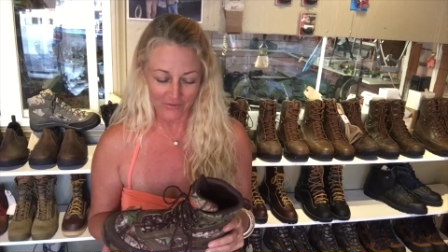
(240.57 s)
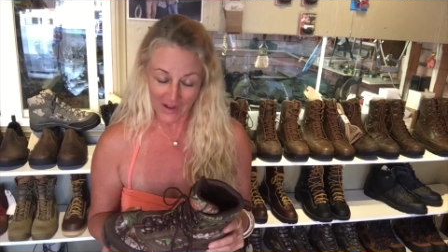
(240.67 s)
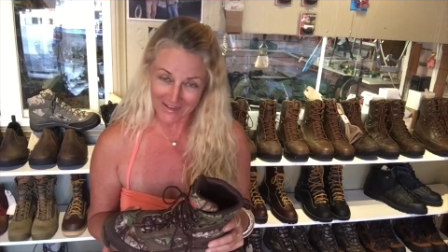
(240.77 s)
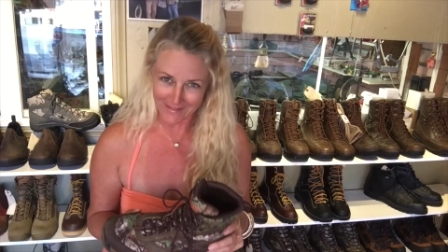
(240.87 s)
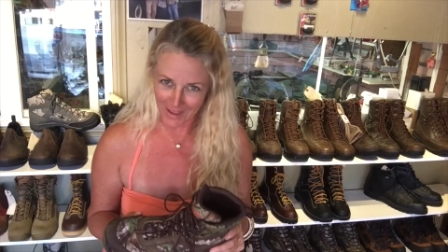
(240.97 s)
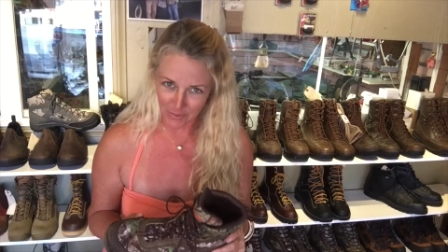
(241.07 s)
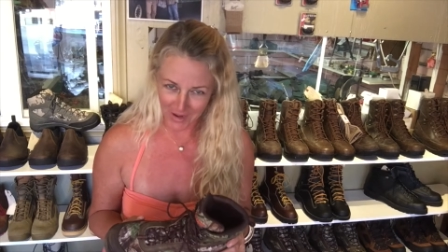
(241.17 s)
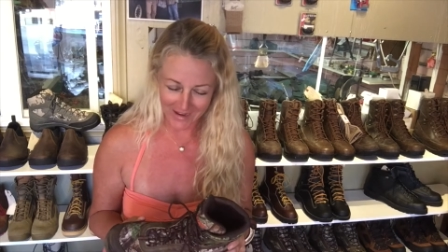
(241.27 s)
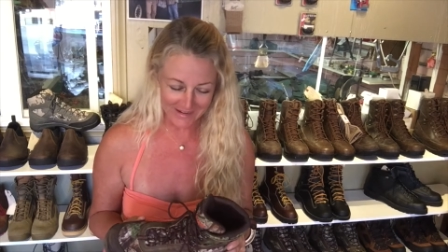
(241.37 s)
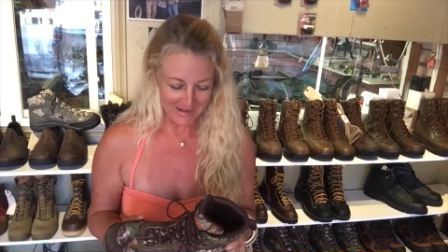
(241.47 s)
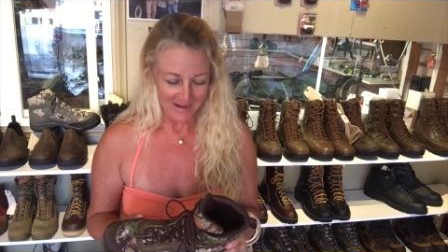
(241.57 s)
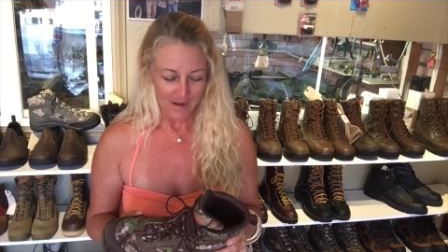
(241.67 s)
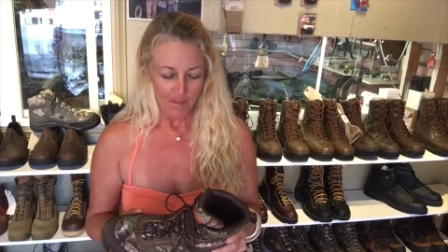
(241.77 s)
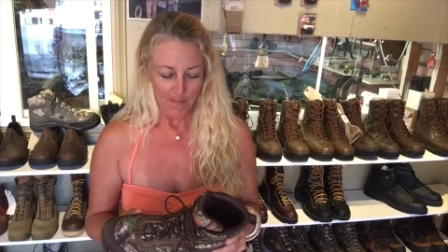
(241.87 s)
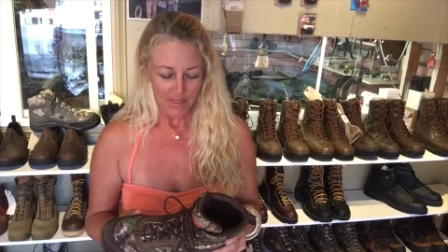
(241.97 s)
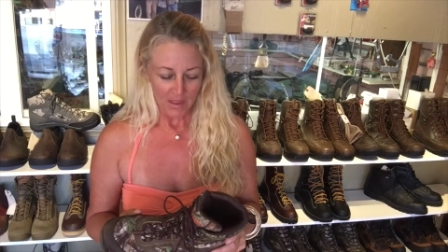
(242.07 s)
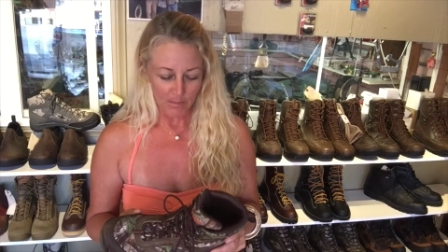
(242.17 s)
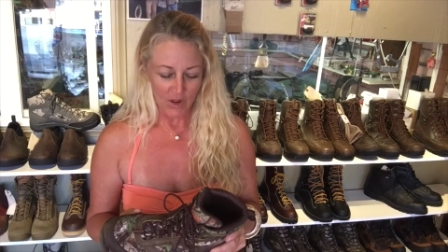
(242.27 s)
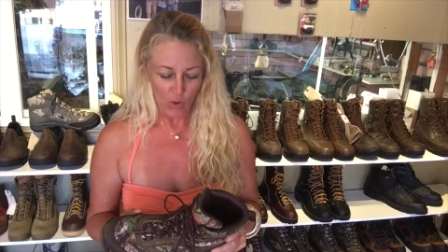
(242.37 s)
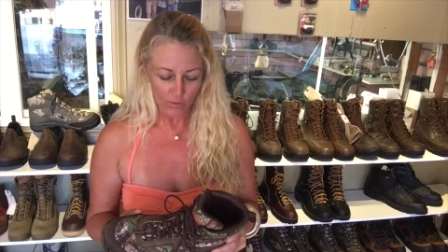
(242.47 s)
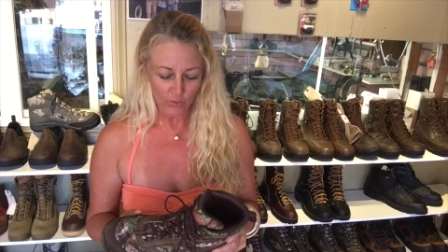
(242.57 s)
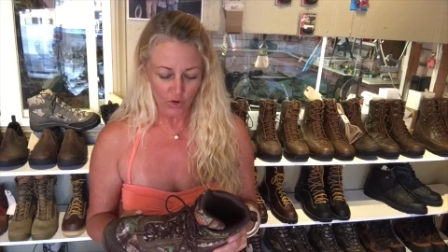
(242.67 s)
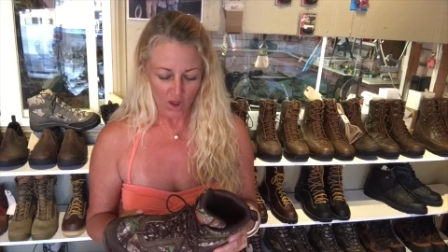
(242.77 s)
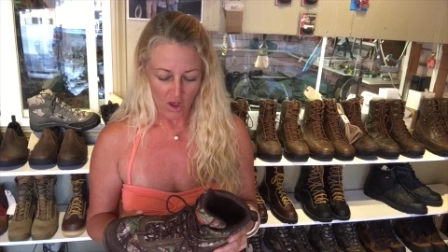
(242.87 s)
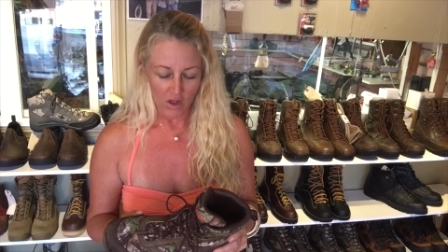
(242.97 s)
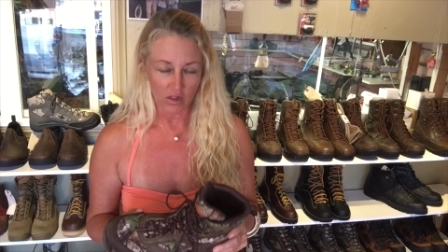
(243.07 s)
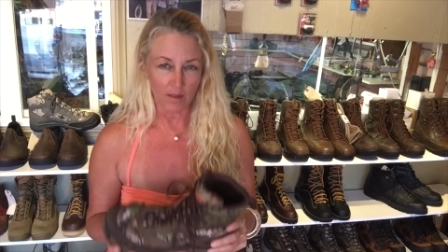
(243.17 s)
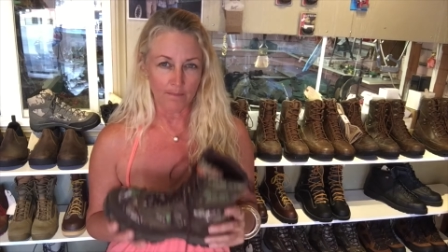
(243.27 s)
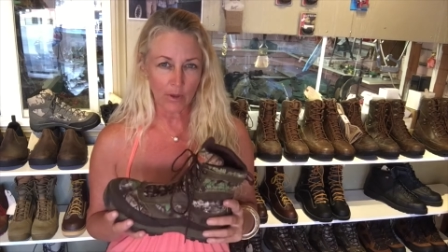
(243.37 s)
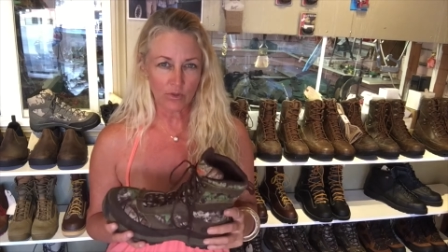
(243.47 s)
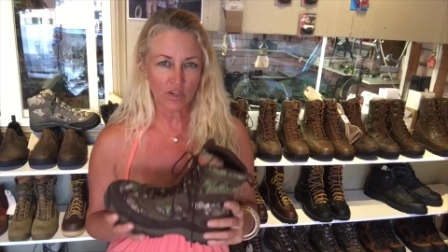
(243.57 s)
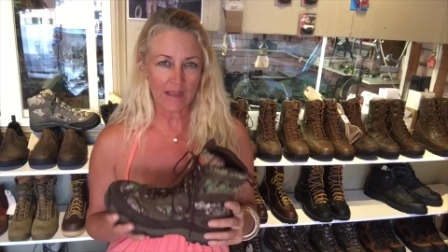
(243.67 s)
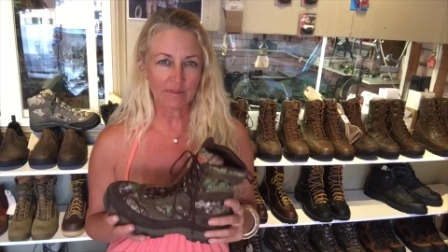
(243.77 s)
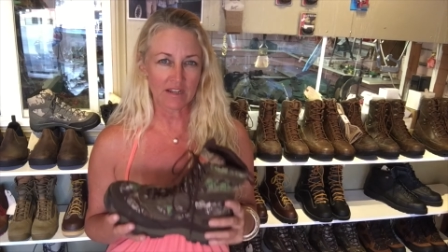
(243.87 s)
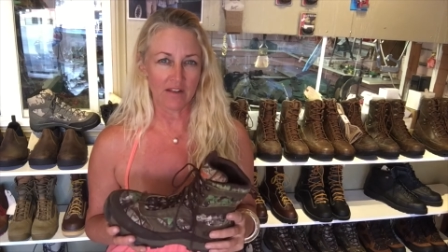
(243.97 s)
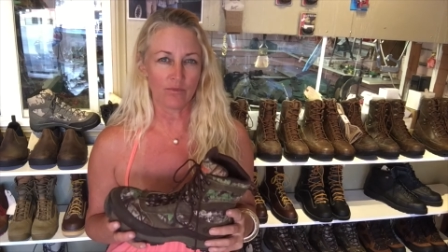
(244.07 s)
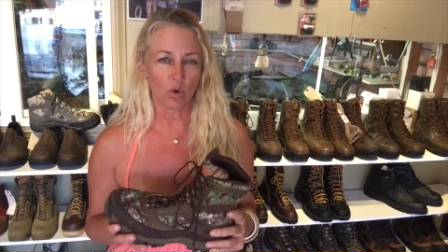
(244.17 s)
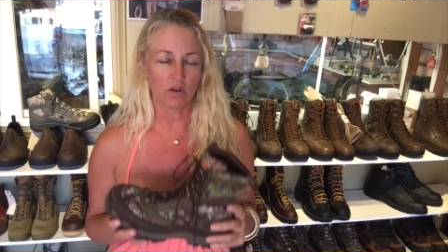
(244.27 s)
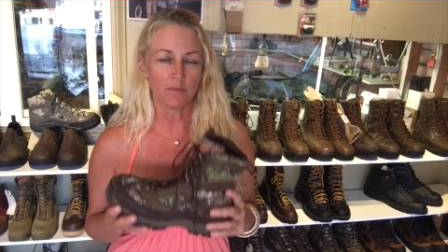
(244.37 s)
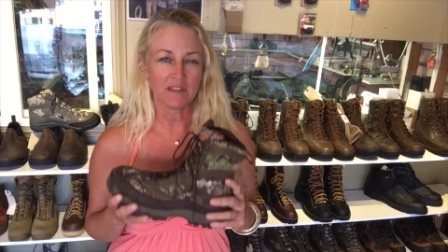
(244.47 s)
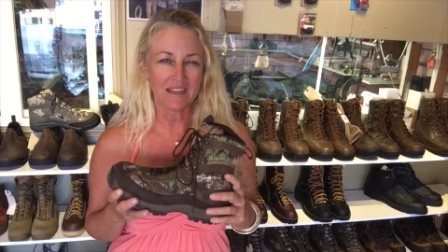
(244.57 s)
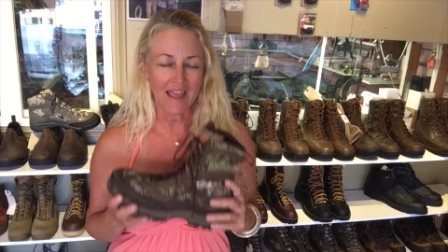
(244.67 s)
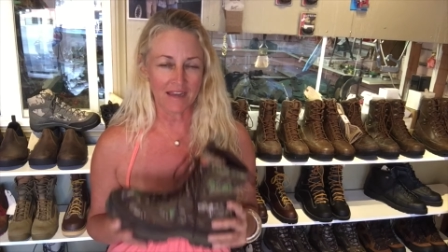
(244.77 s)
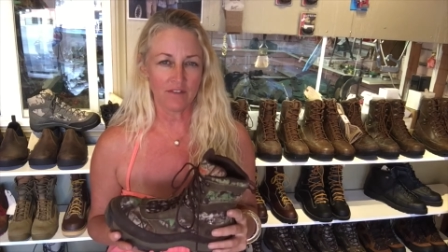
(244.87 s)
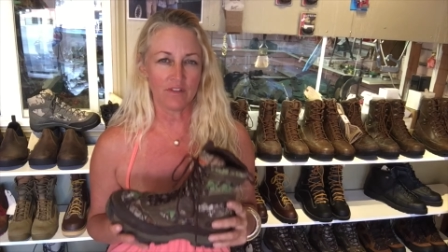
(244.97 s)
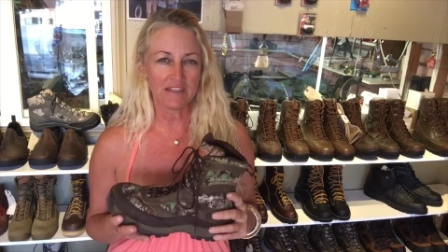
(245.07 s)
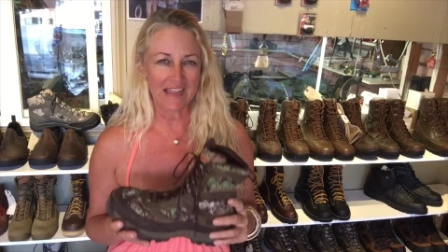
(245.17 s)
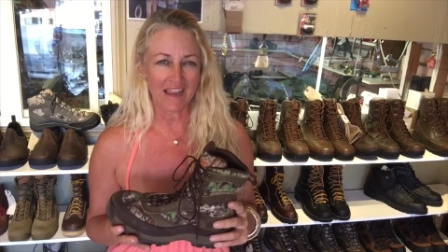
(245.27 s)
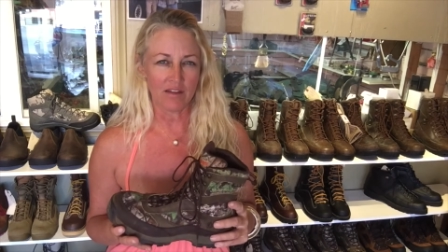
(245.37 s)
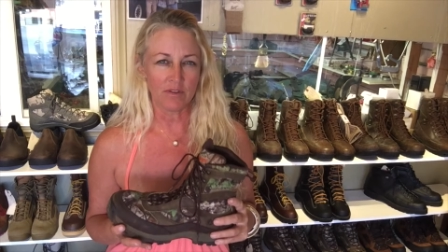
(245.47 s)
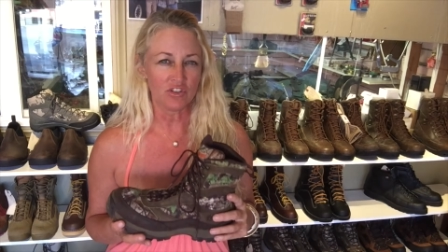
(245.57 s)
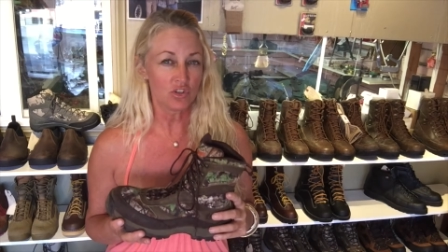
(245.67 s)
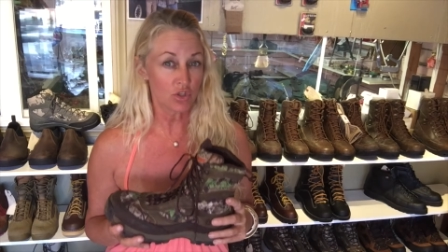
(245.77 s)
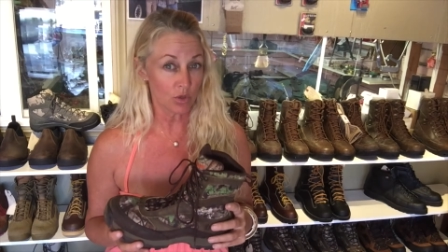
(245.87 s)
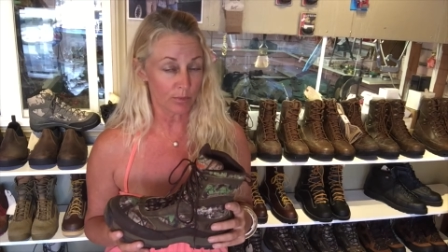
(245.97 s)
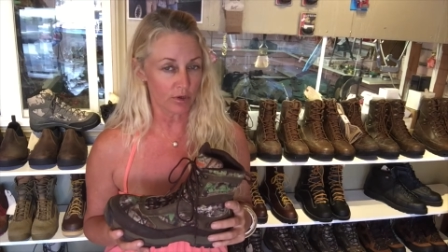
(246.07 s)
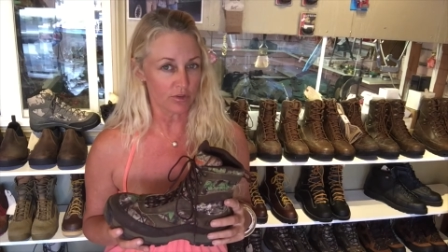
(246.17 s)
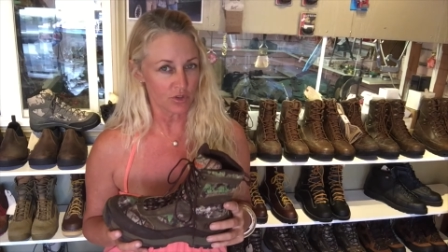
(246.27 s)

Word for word: funny that way. But overall, on both times that I've worn it, at the end of the day, I've been super,